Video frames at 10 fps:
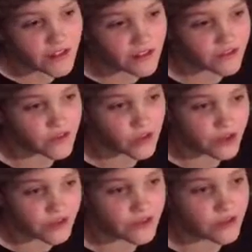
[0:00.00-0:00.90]
And of
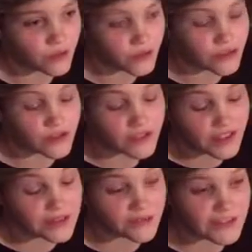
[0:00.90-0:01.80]
course, the Windows
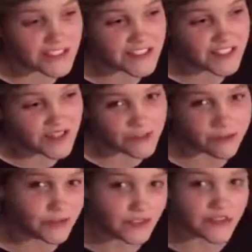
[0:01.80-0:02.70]
XP sound
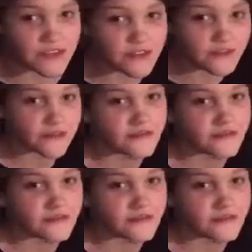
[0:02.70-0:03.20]
plays.